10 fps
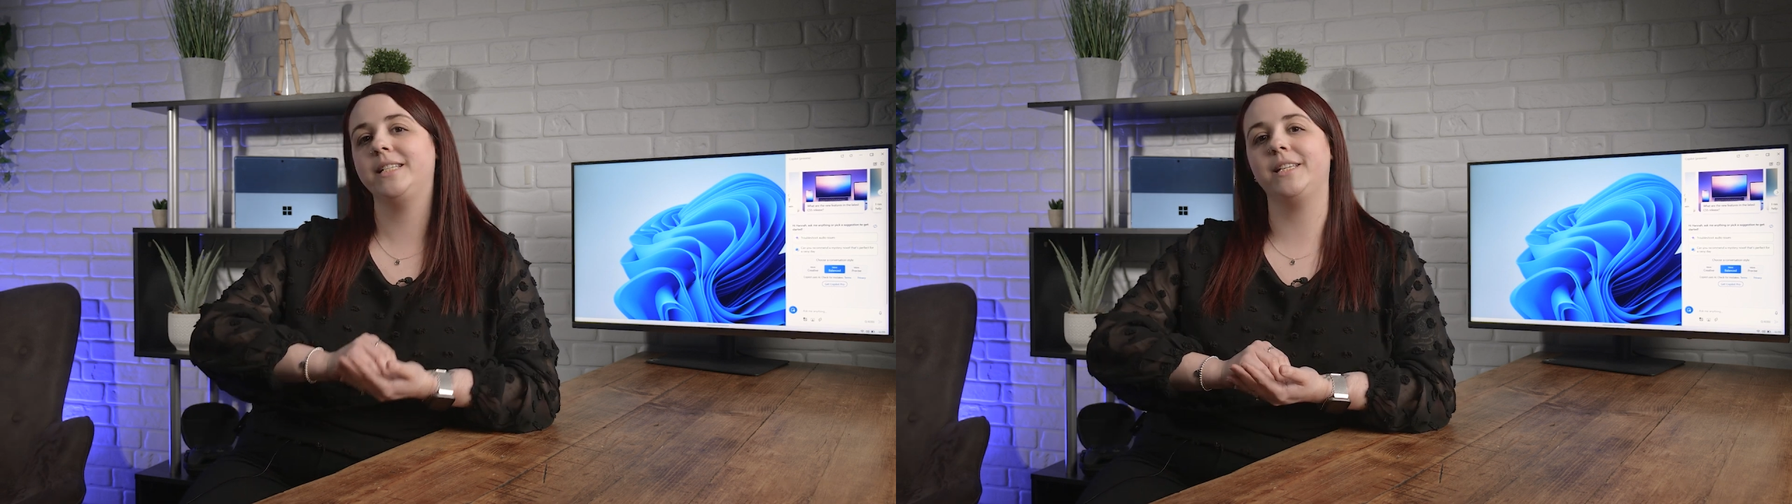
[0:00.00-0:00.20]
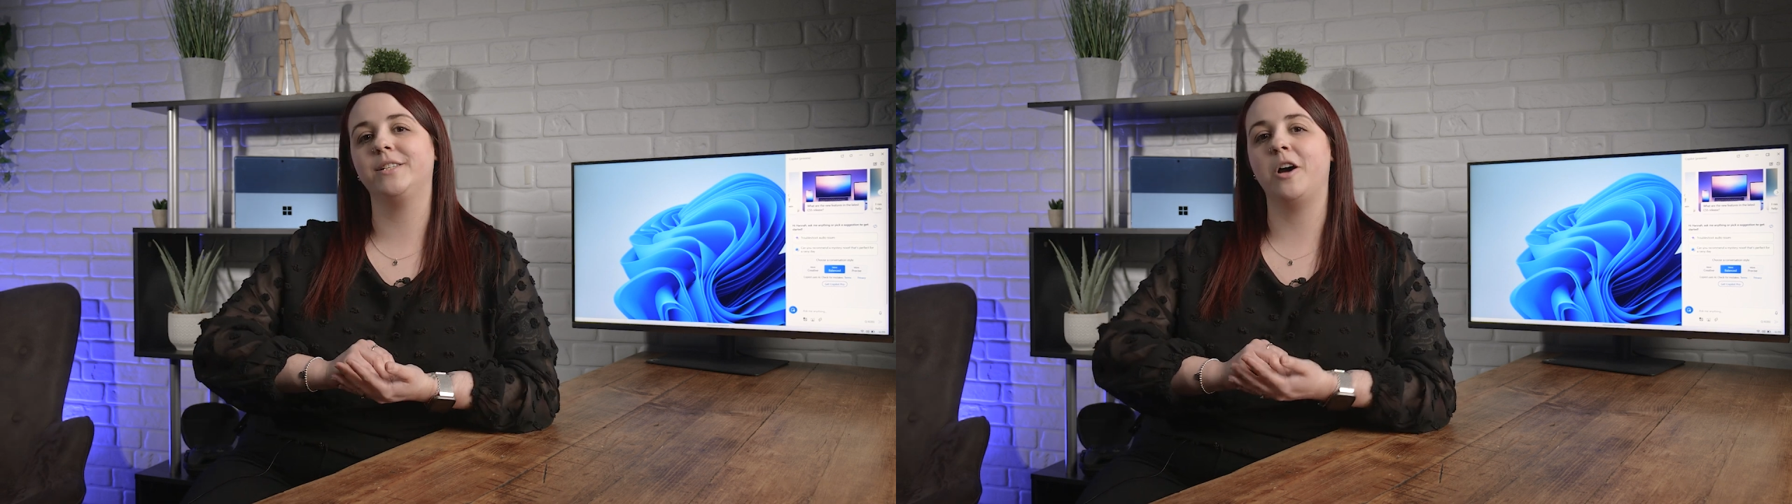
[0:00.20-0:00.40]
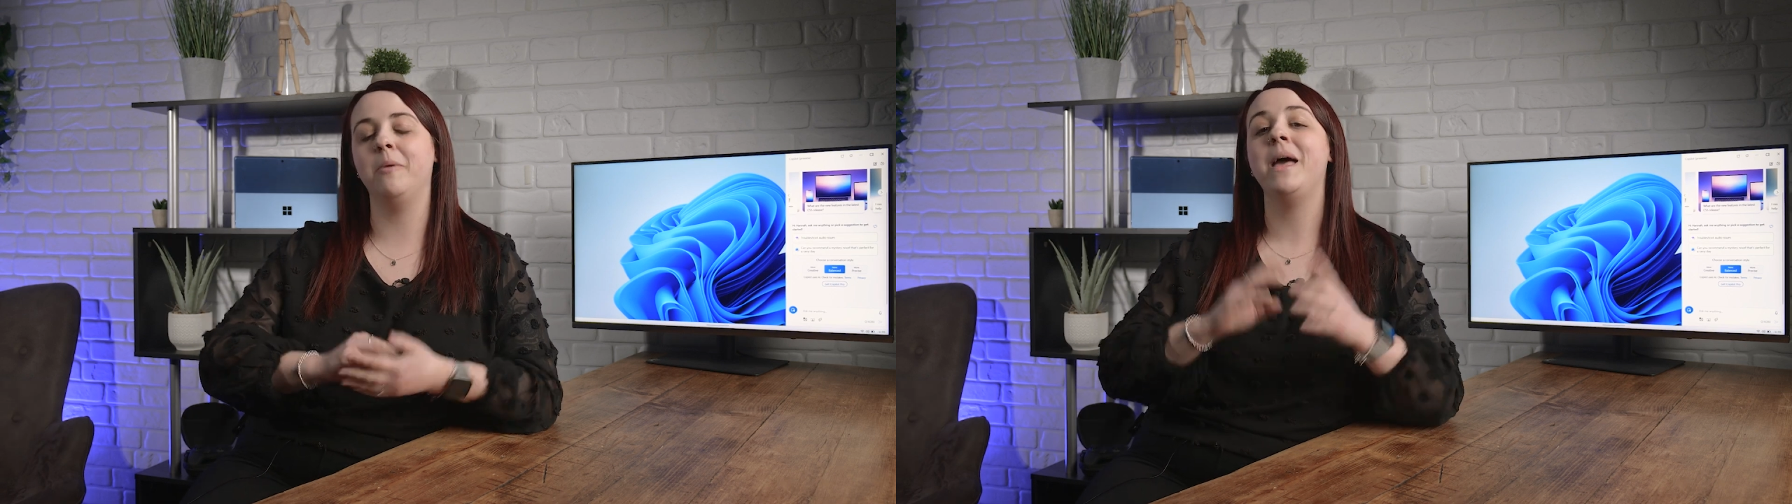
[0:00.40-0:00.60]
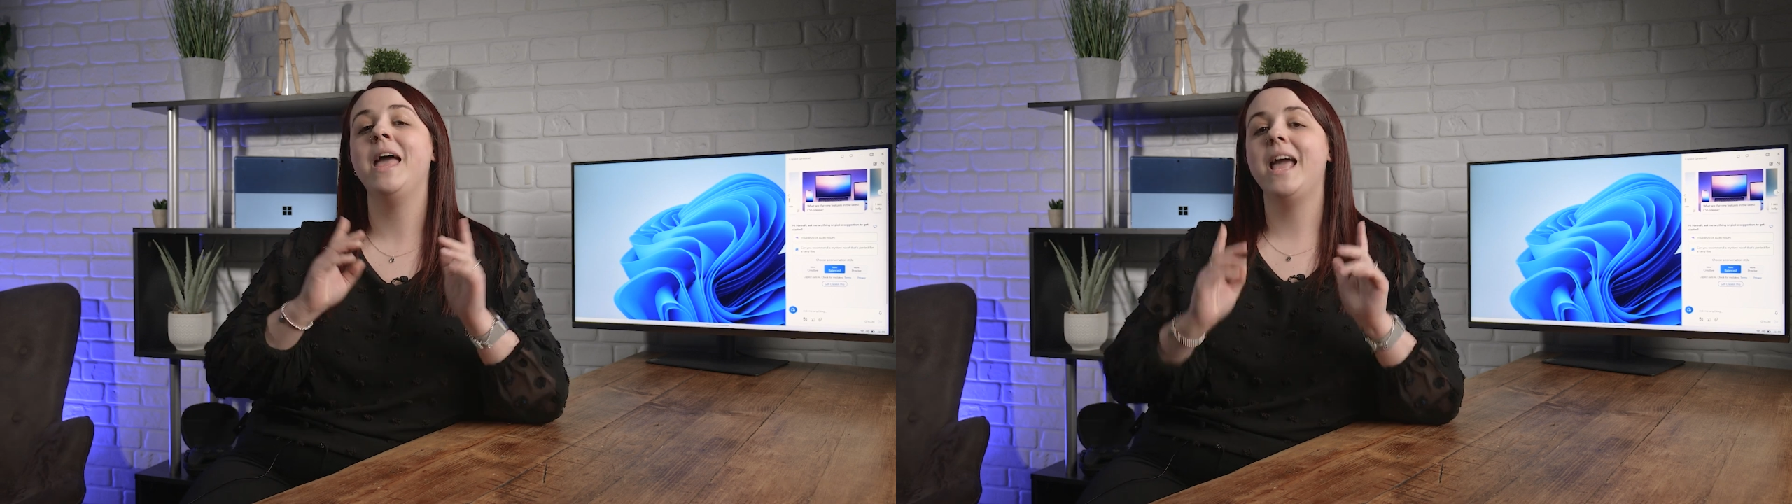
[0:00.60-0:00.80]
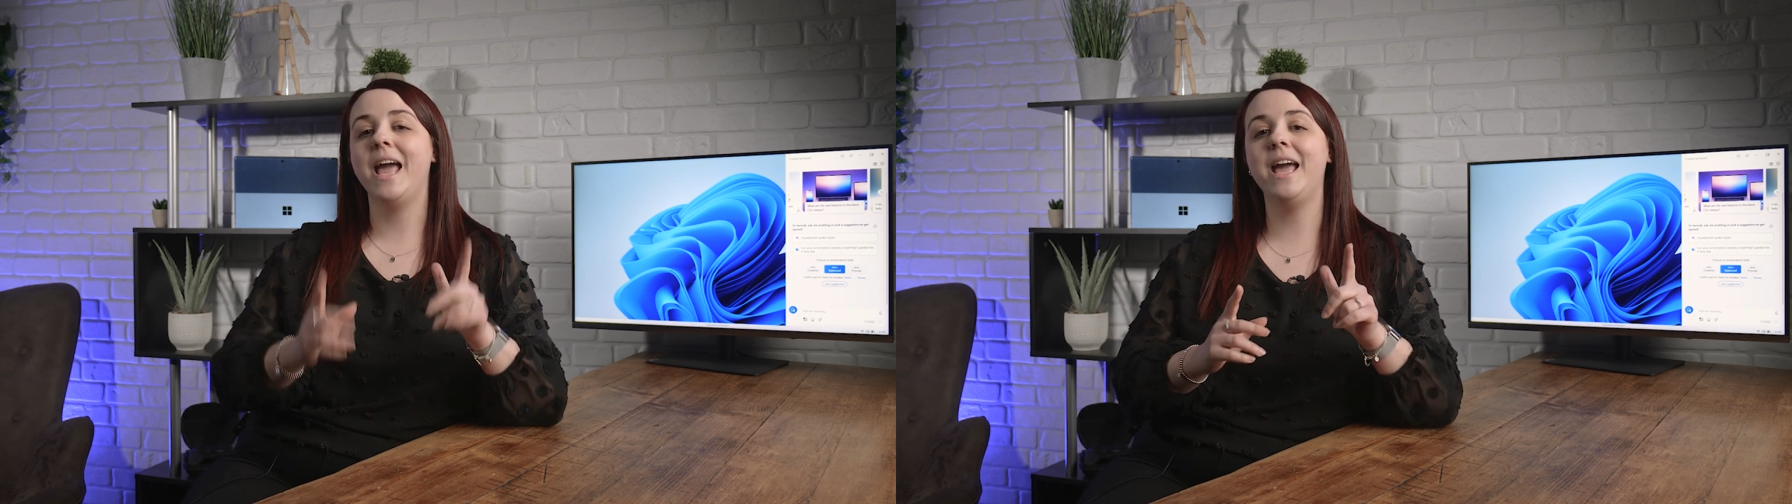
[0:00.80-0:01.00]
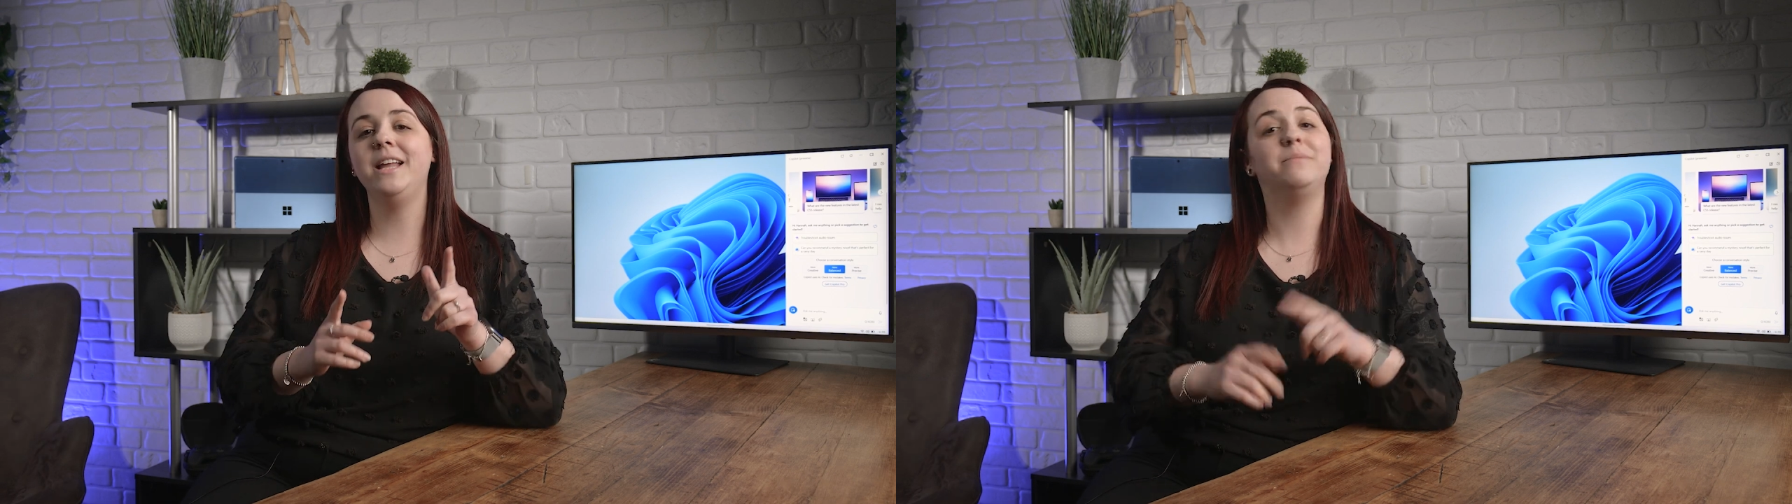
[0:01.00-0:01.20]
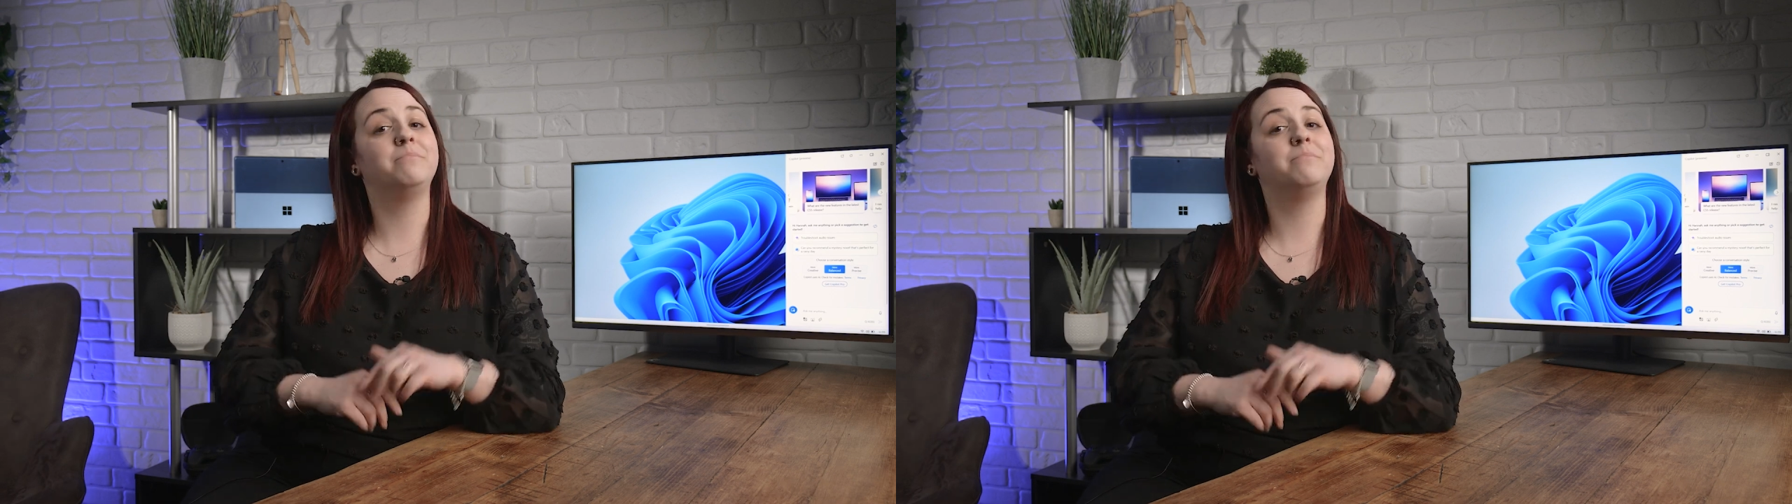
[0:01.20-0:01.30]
desktop and